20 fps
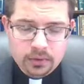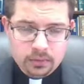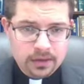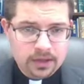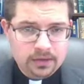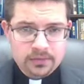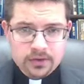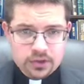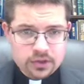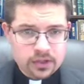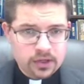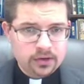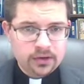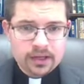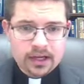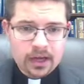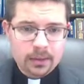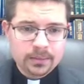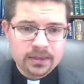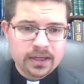And we even share
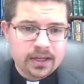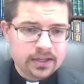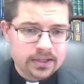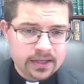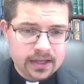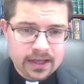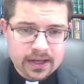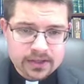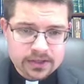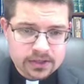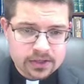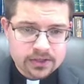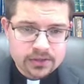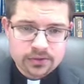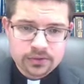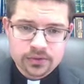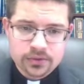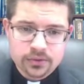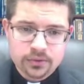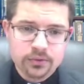common
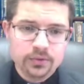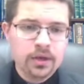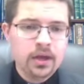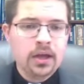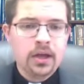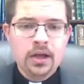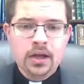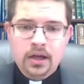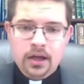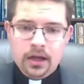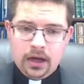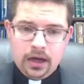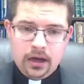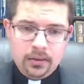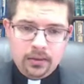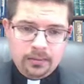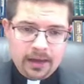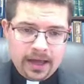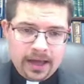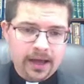ancestors through
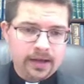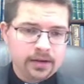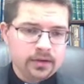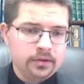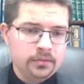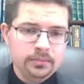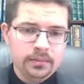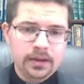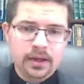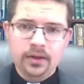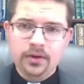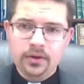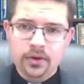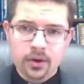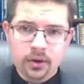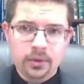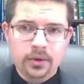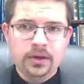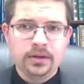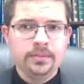Adam and
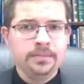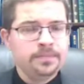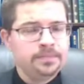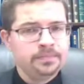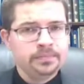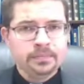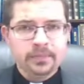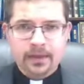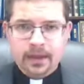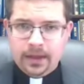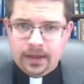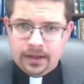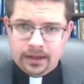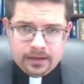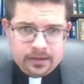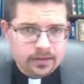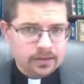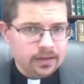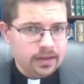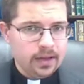Noah
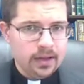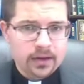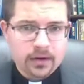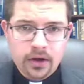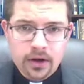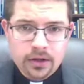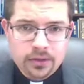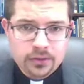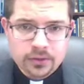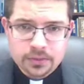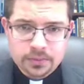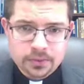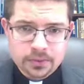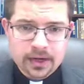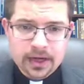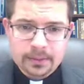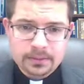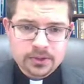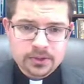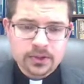and others,
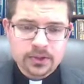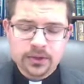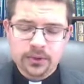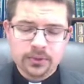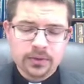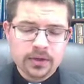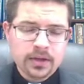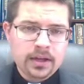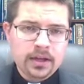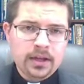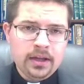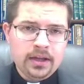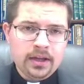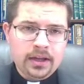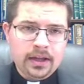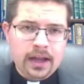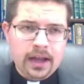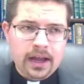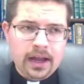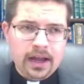perhaps, too.
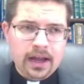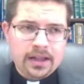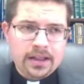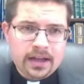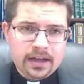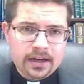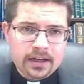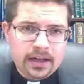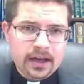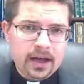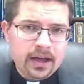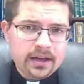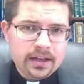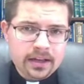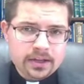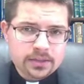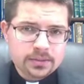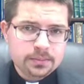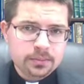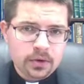And that God
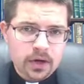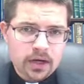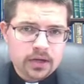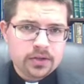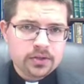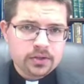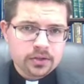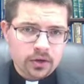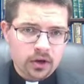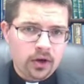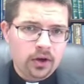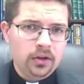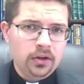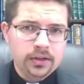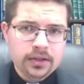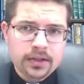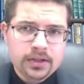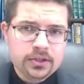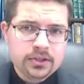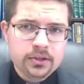has brought us all
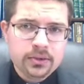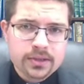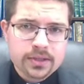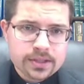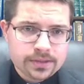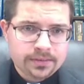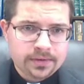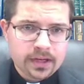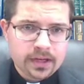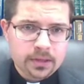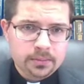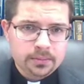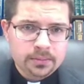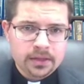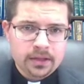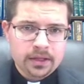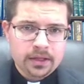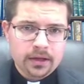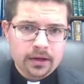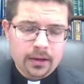into his
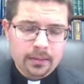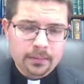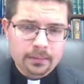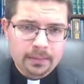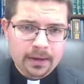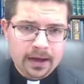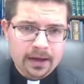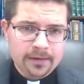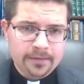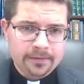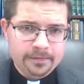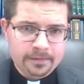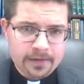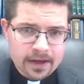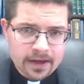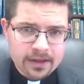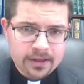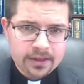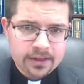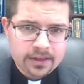family by
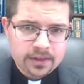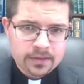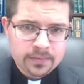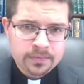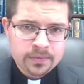faith.